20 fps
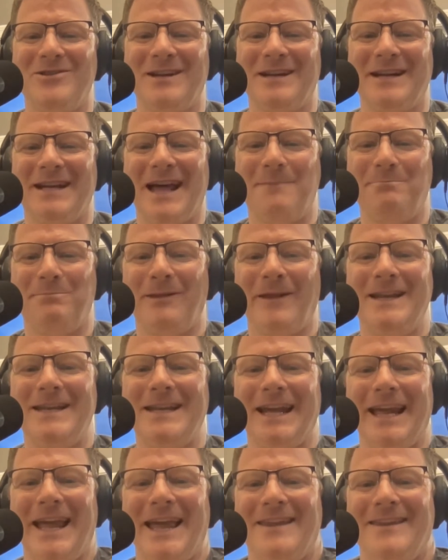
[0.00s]
got bled to
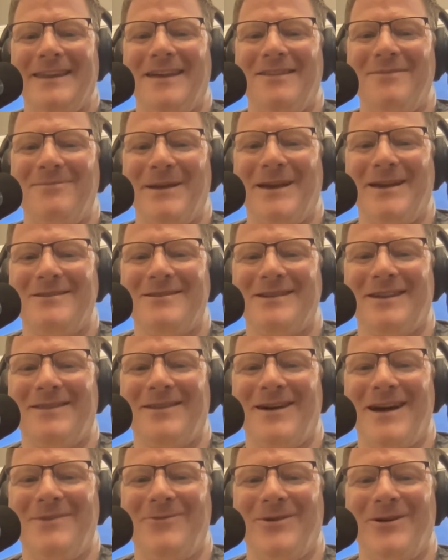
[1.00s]
death because they
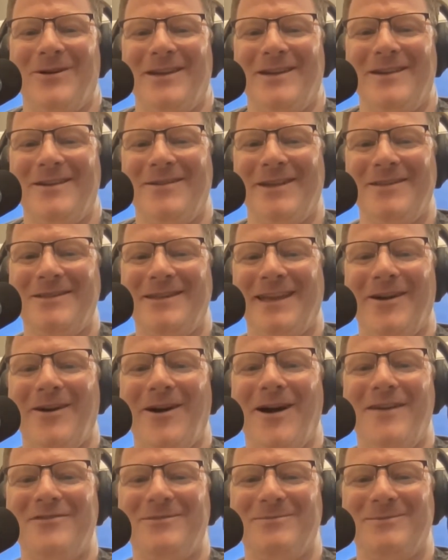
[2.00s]
thought, well, let's take
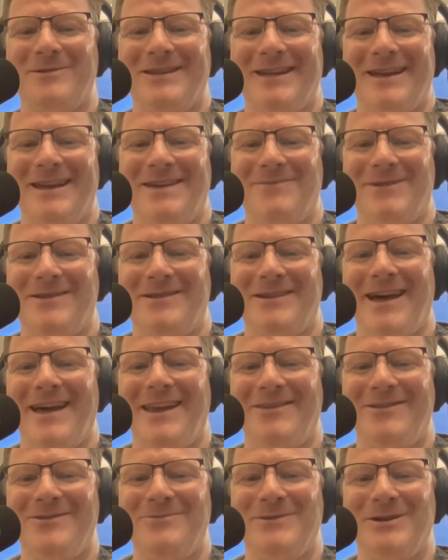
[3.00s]
off some steam. He's
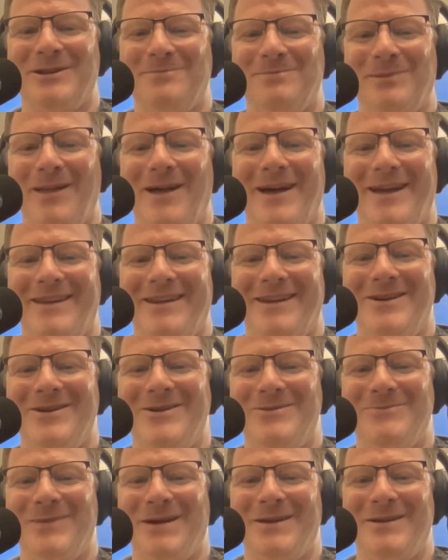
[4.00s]
got too much blood,
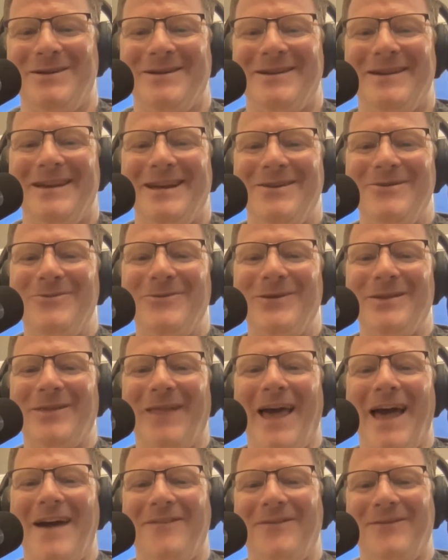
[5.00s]
But we
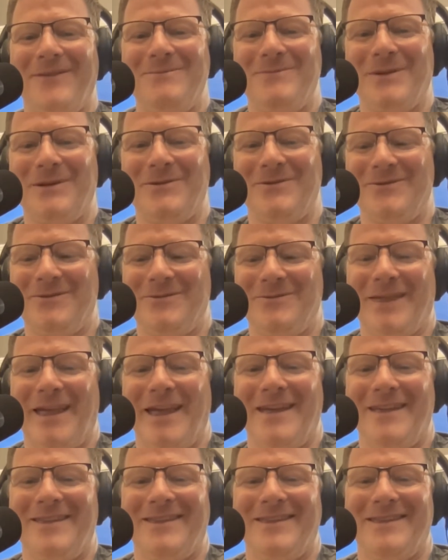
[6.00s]
laugh, but
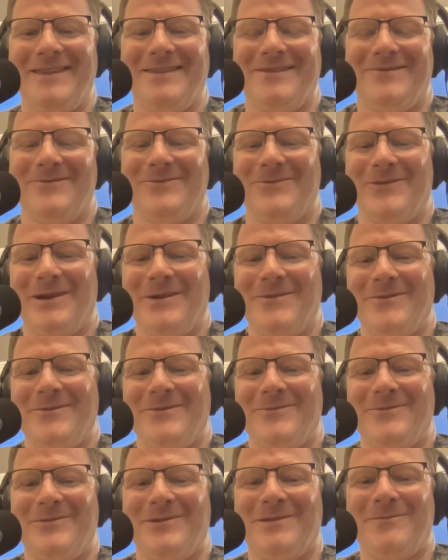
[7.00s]

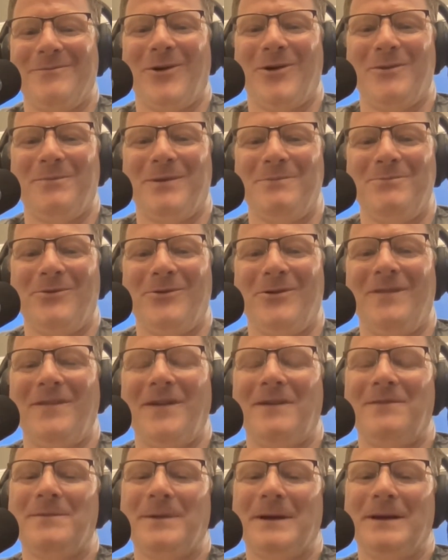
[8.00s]
the poor people with
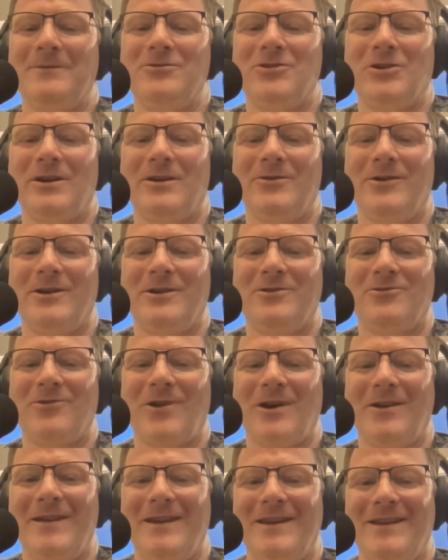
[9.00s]
fibromyalgia who are
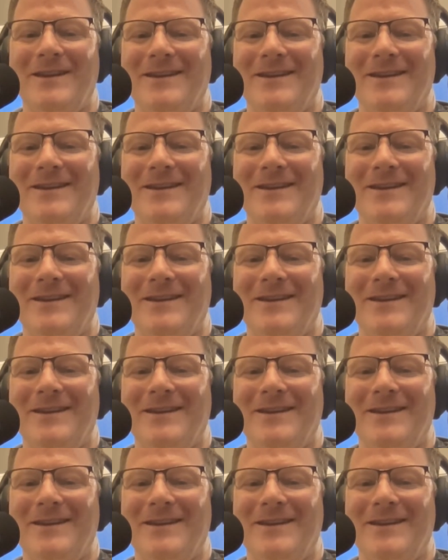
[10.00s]
struggling